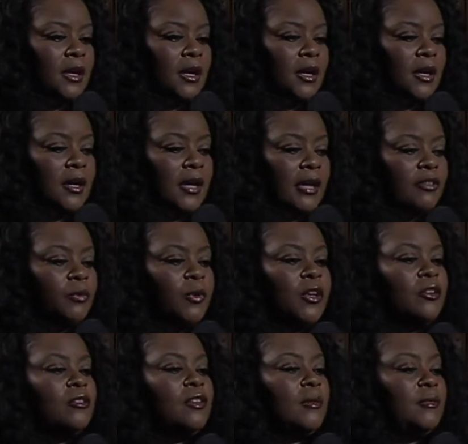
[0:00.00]
I just want to
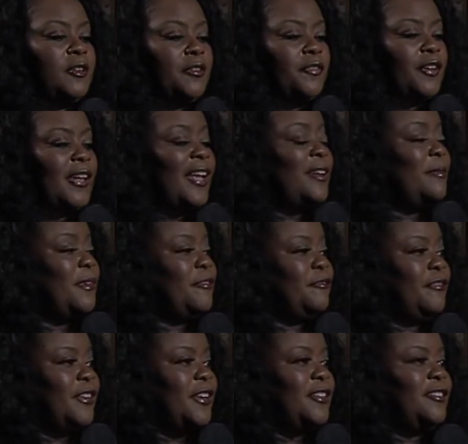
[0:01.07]
do something different. A lot of my
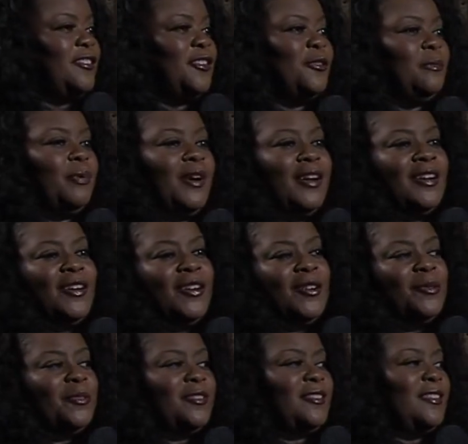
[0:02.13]
friends, Brian
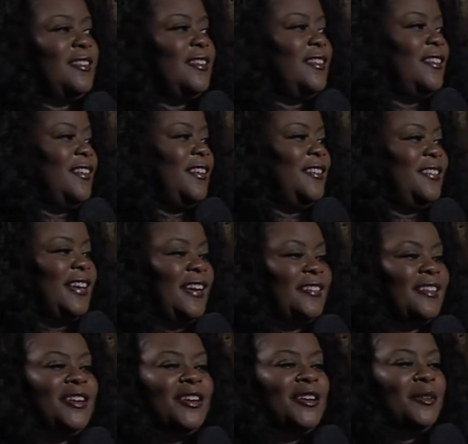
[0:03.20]
Culverson and all these
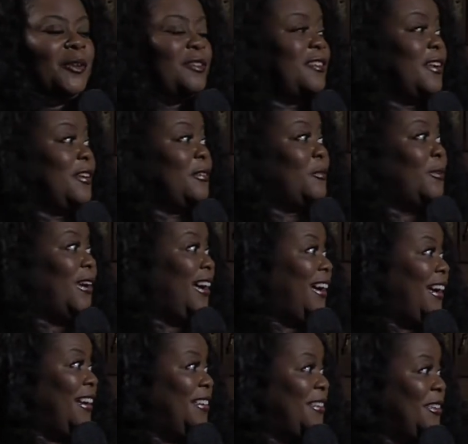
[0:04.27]
guys are selling
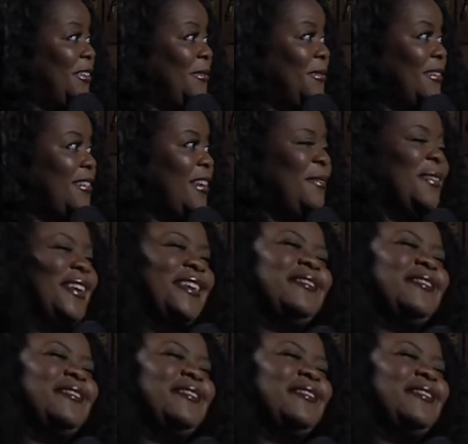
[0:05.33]
wine, So I'm like,